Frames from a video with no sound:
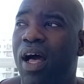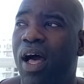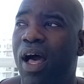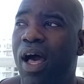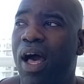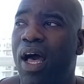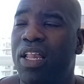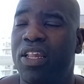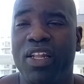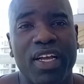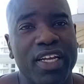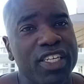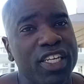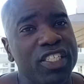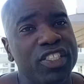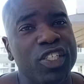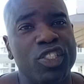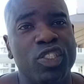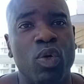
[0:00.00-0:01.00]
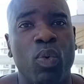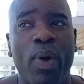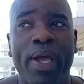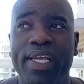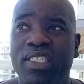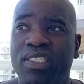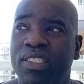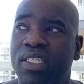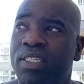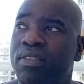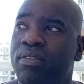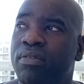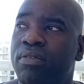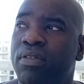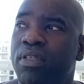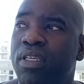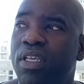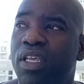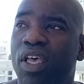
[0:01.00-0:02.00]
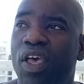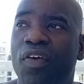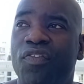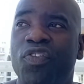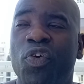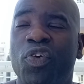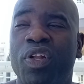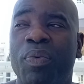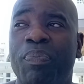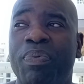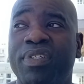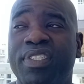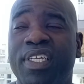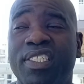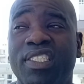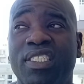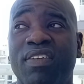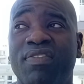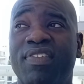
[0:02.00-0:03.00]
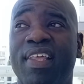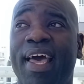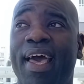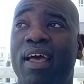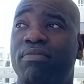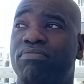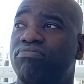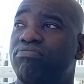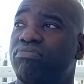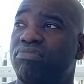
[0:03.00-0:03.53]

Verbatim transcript: Uh, look at your situation. If you're in a position that